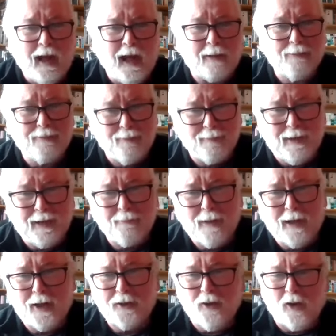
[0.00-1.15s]
and
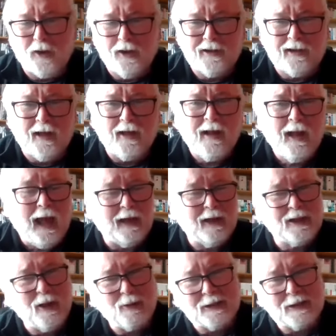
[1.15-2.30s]
Maradona did it, and
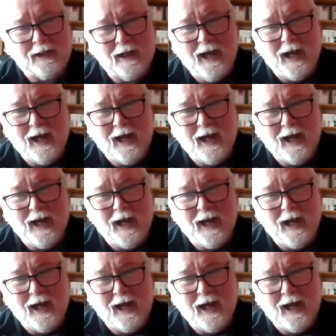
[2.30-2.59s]
it was